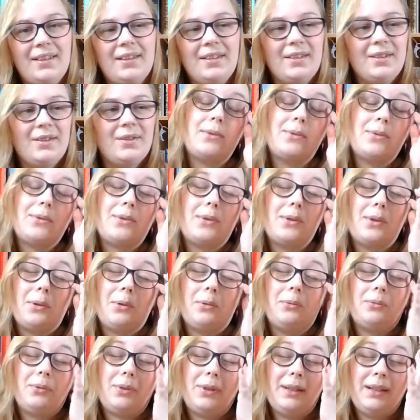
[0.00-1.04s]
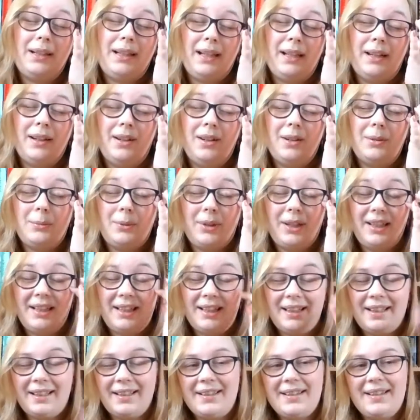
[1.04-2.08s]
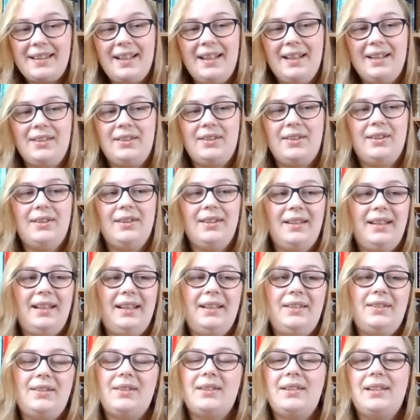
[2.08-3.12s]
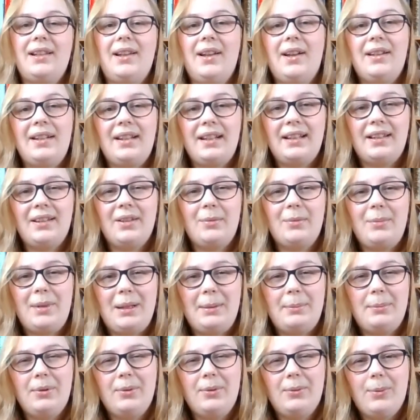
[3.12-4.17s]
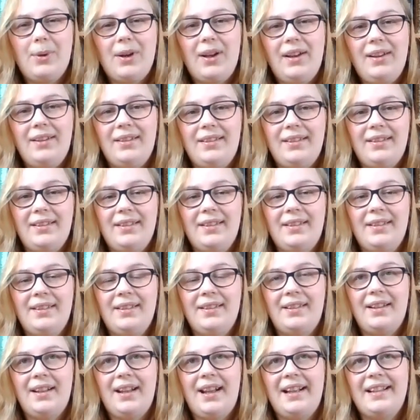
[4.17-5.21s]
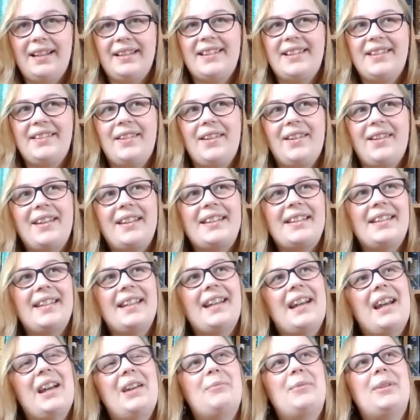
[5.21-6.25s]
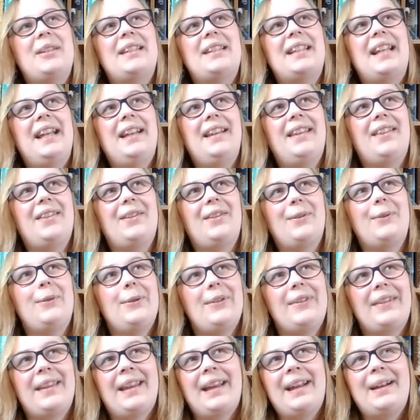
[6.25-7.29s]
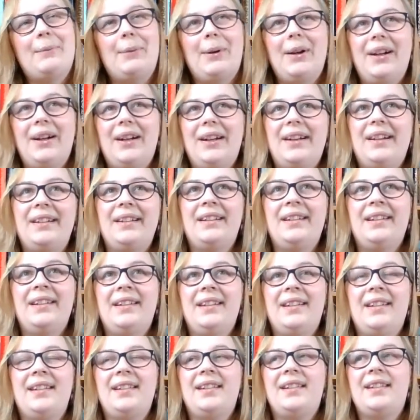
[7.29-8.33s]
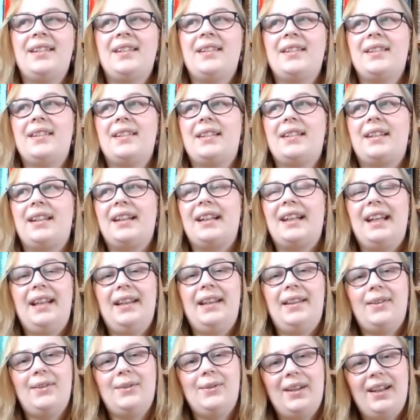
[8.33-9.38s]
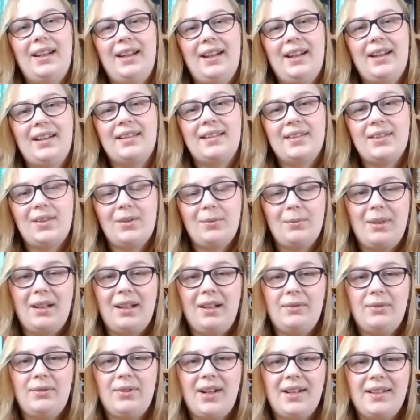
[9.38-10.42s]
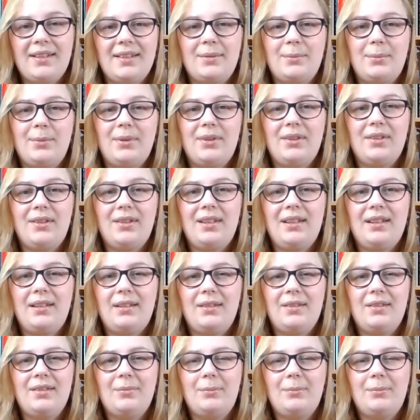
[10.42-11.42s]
It's also really heartbreaking seeing Charlie just learning that people weren't as nice to him as he thought they were. Like, he thought he had so many friends, but these